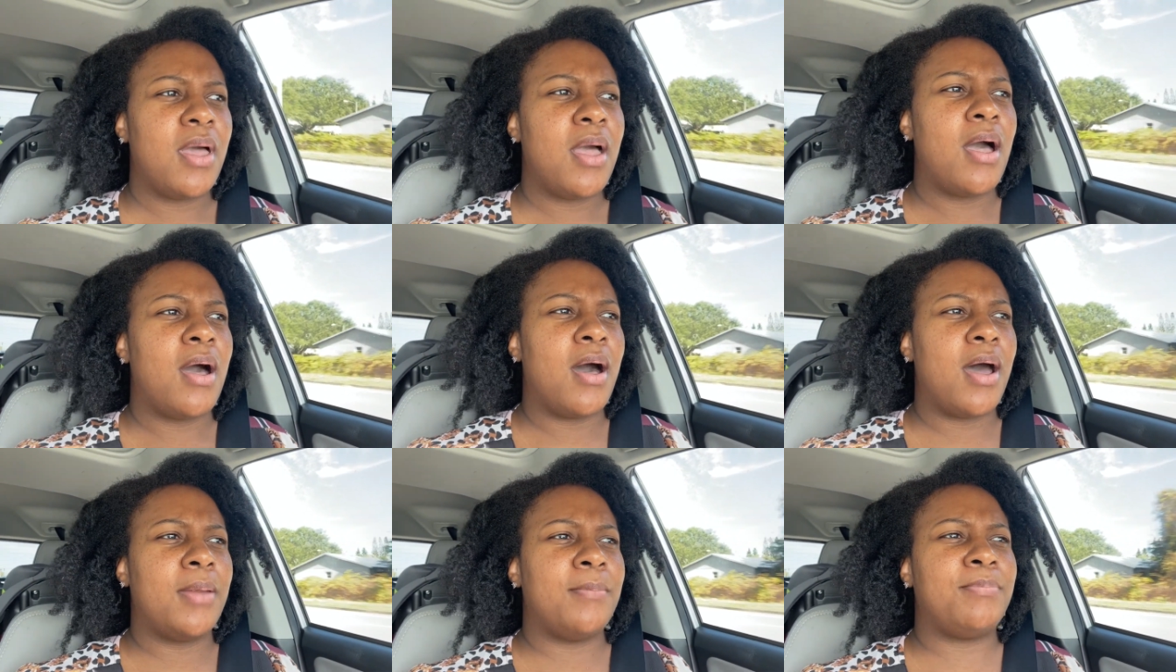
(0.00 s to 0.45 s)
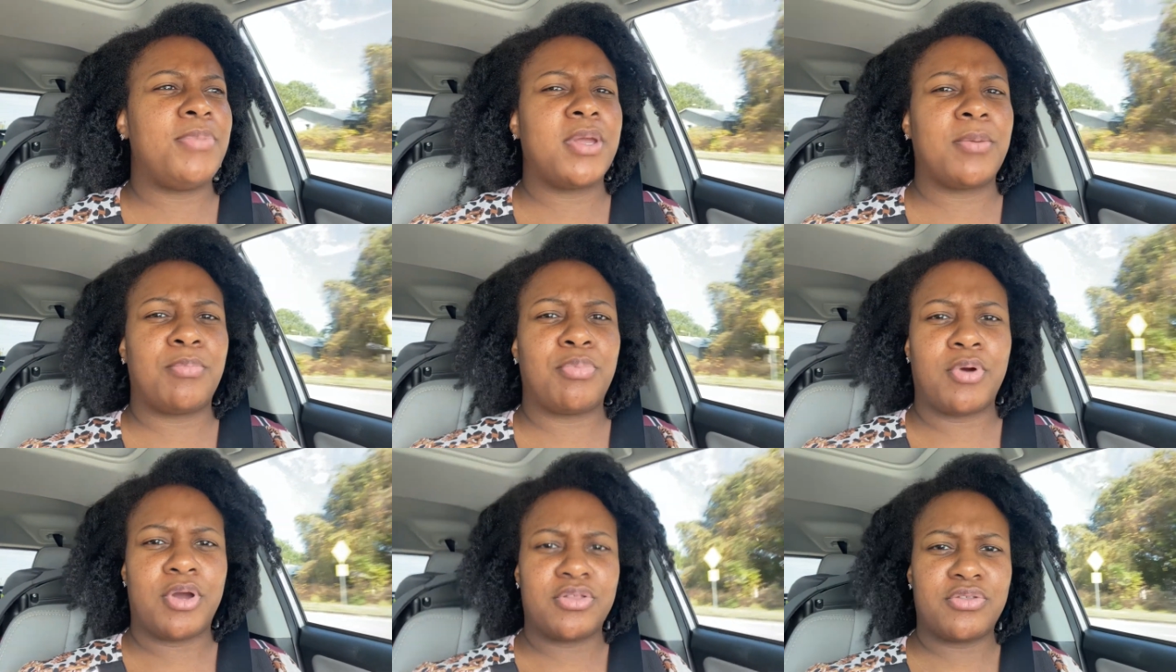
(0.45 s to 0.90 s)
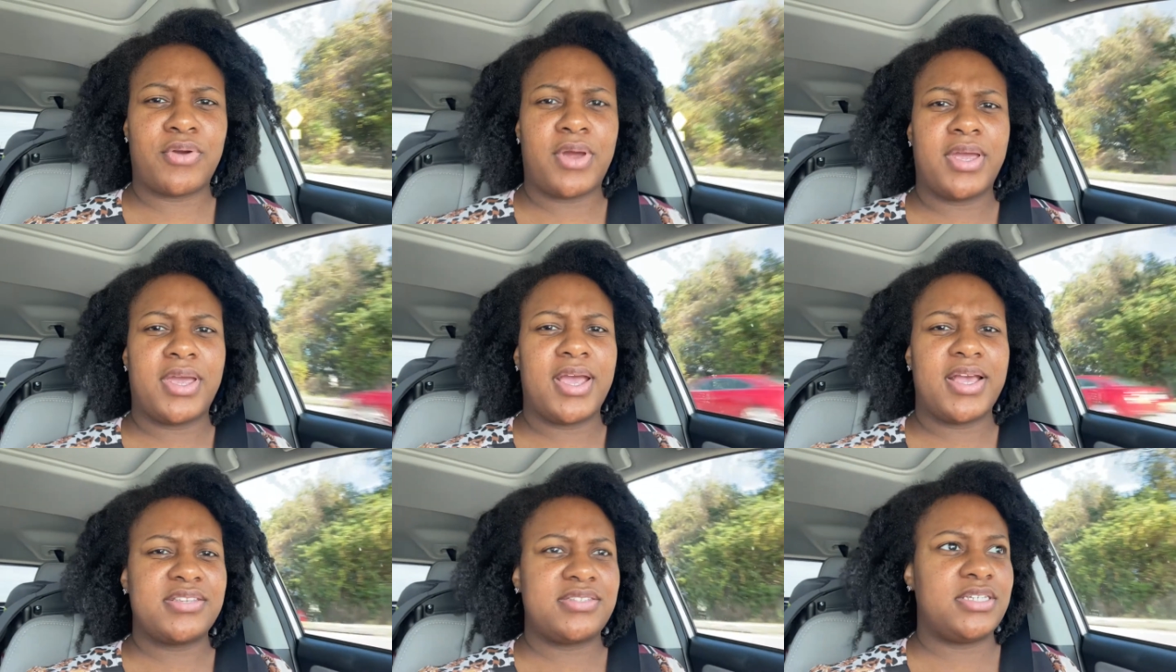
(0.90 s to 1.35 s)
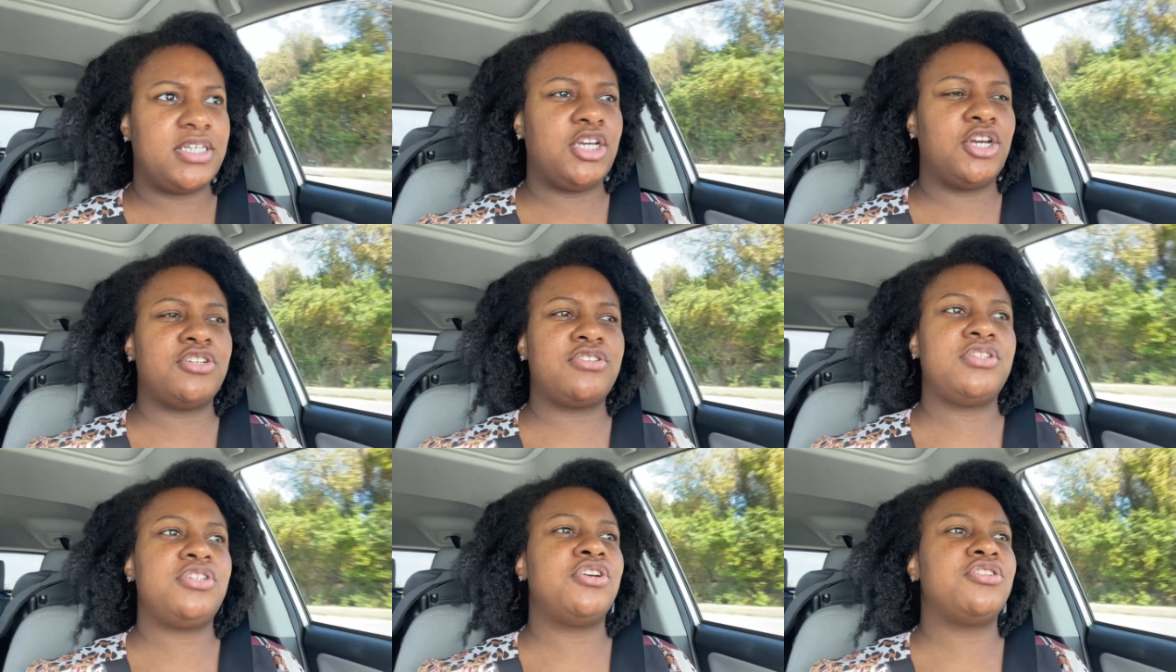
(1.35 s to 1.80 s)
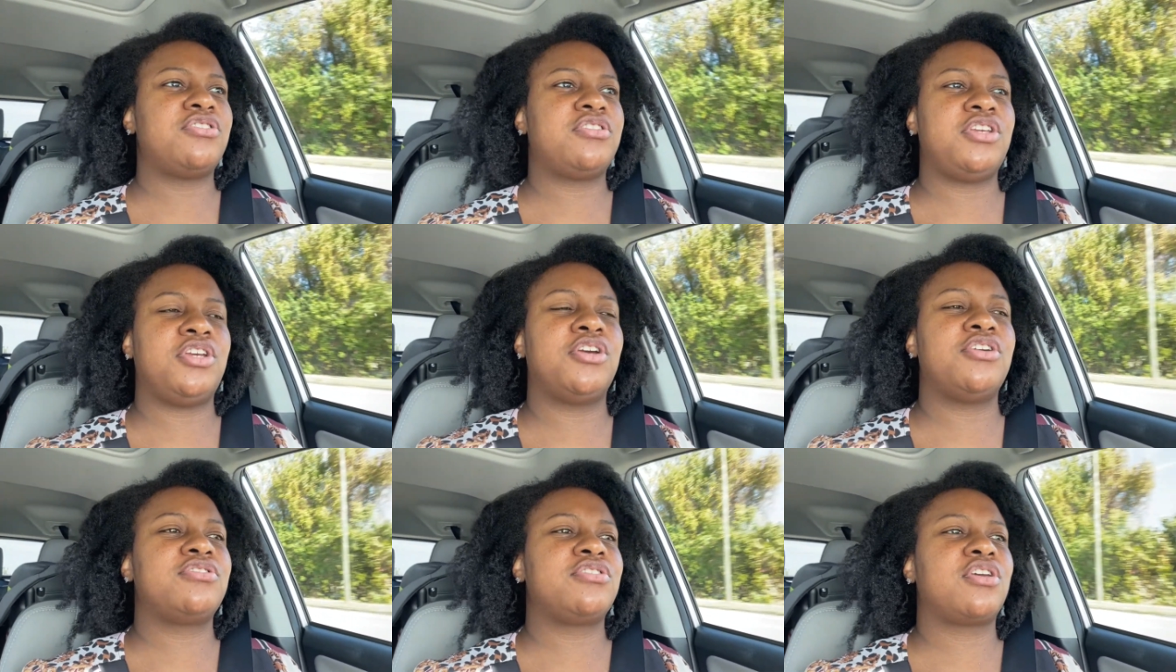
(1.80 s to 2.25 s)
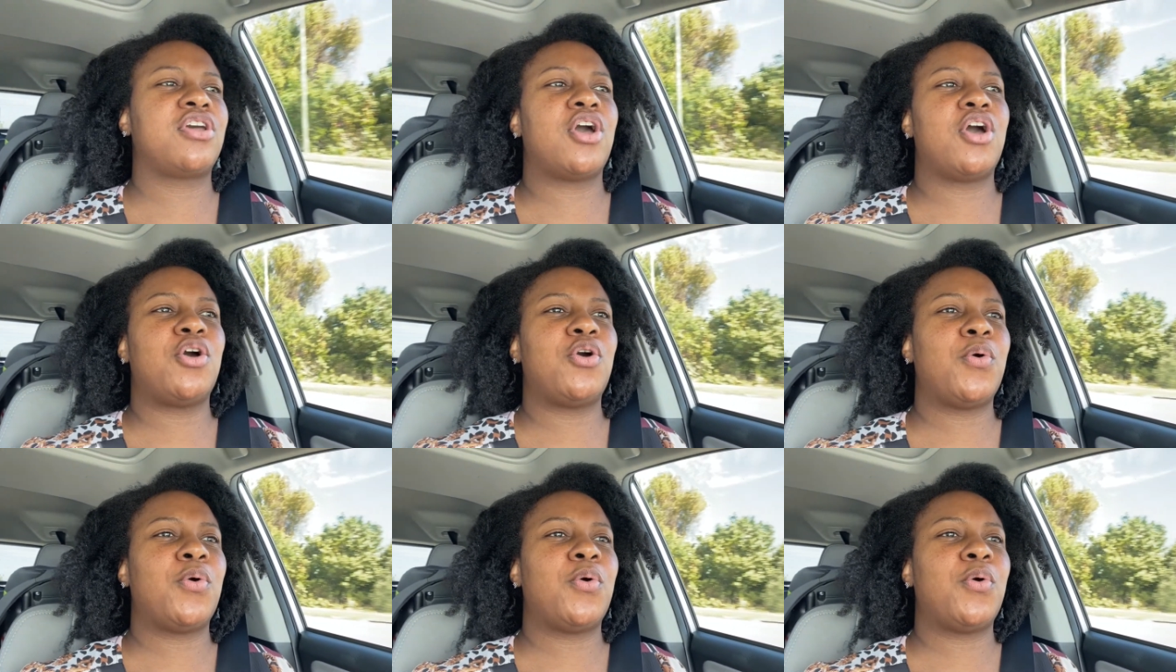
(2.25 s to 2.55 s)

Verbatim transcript: on Big Brother, I guess, years and years and years ago,